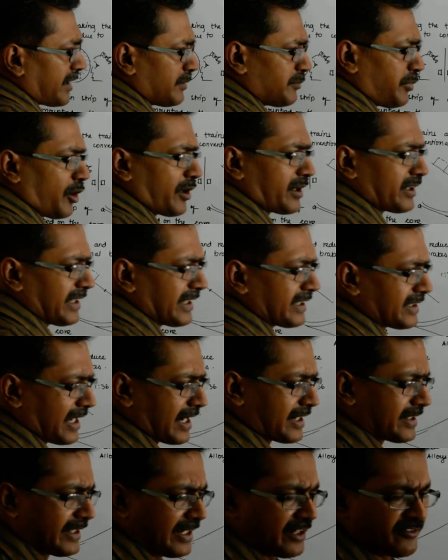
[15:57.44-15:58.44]
important thing
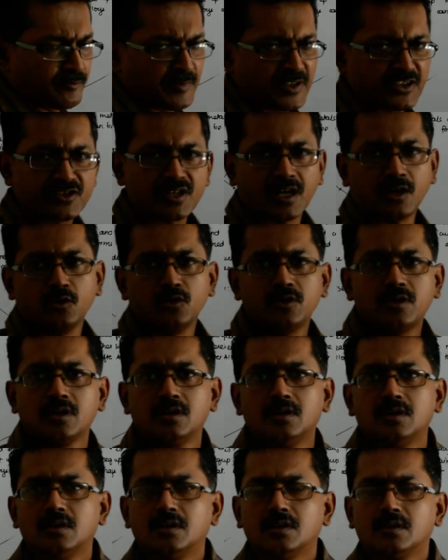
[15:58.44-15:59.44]
that they have missed out.
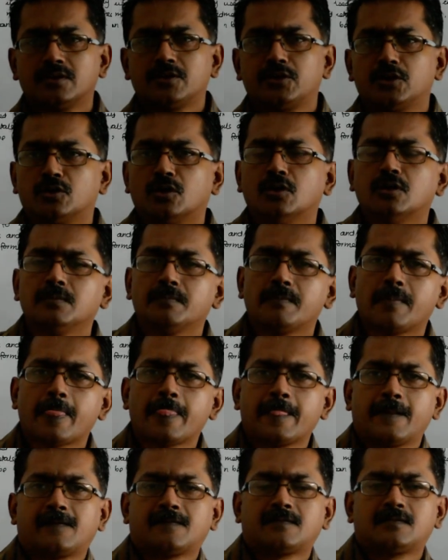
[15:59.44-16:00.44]
You know,
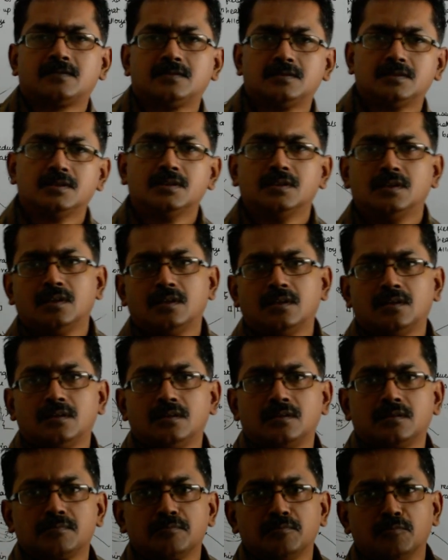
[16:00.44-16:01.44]

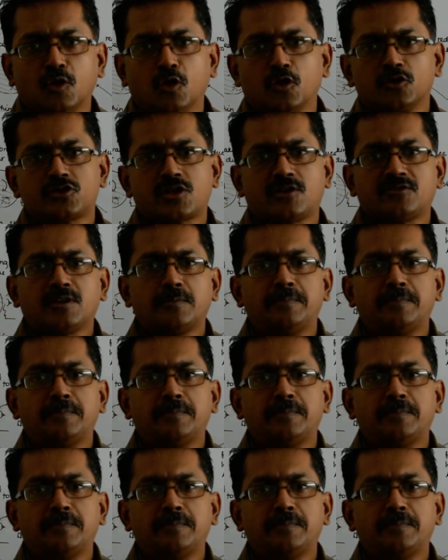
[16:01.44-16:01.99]
most of the